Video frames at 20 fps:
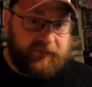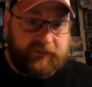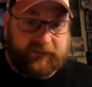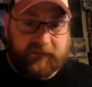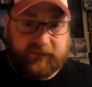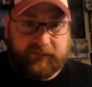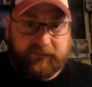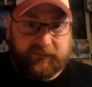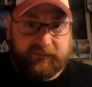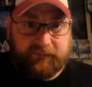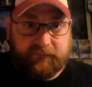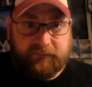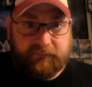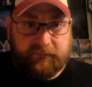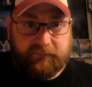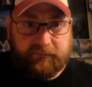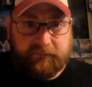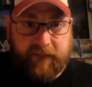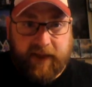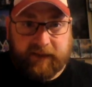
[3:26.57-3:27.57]
versus
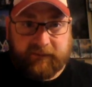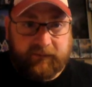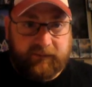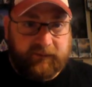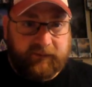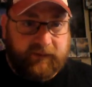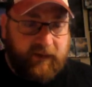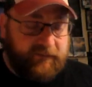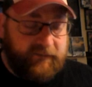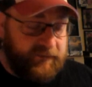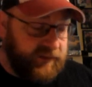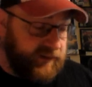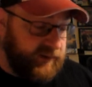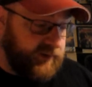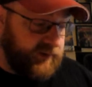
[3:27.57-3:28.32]
Masters of the